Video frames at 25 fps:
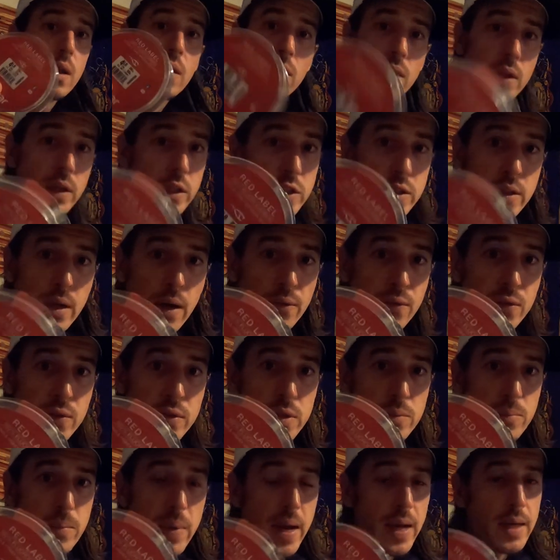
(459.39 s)
This stuff
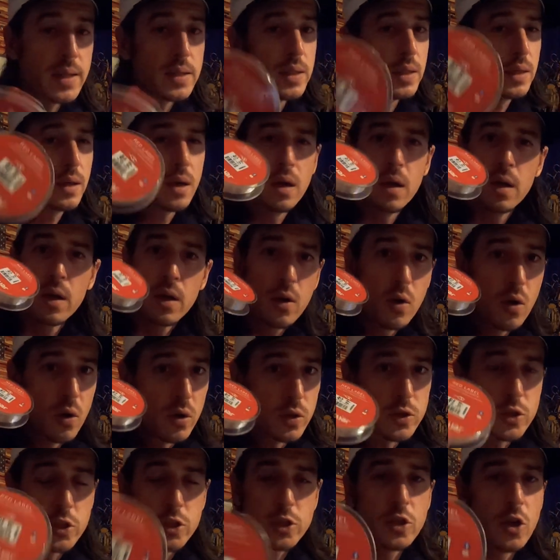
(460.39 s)
is amazing.
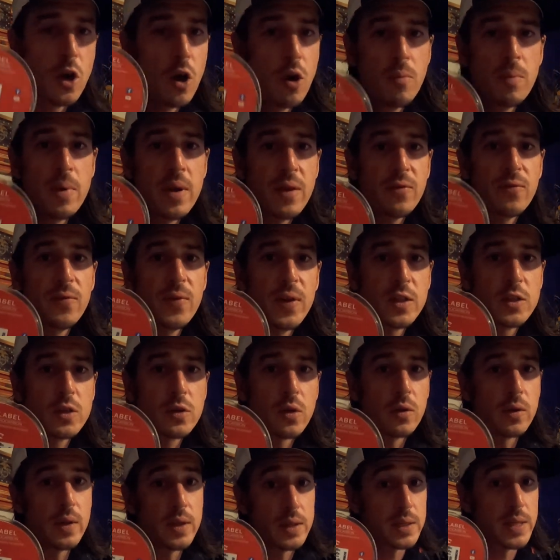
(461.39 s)
Caught so many fish
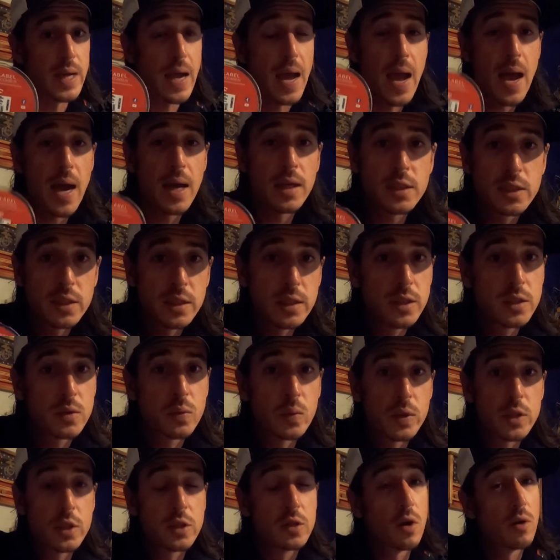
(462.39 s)
on this. Actually
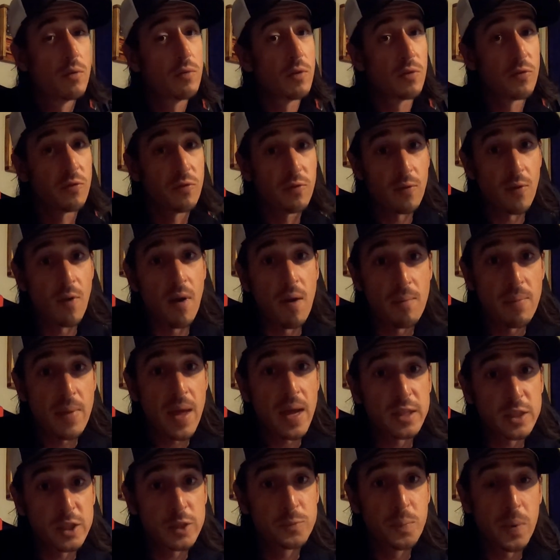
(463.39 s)
switched over from
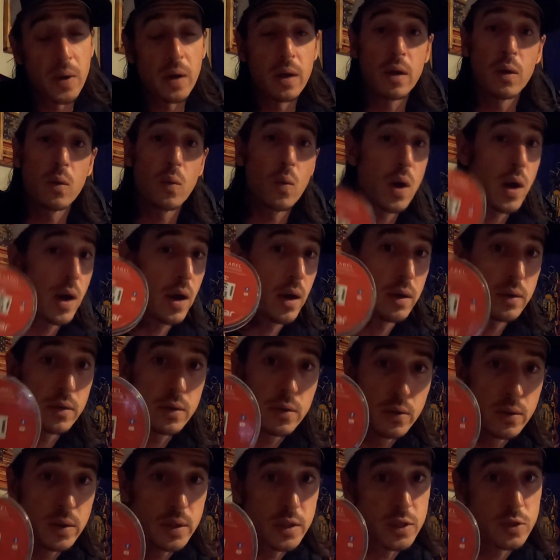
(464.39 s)
that spider wire
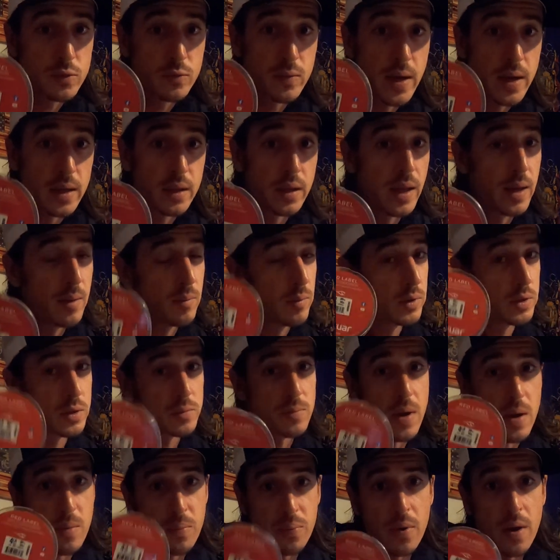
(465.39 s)
to this red label
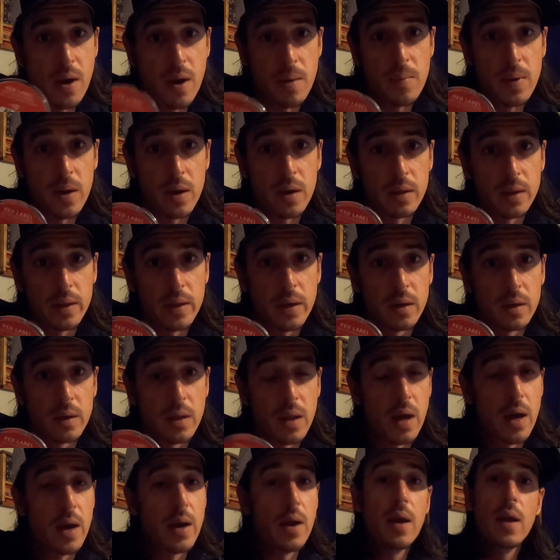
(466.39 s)
as my primary leader
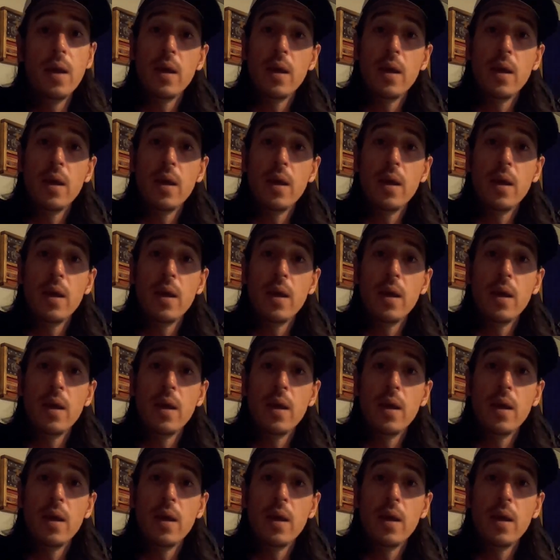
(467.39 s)
line.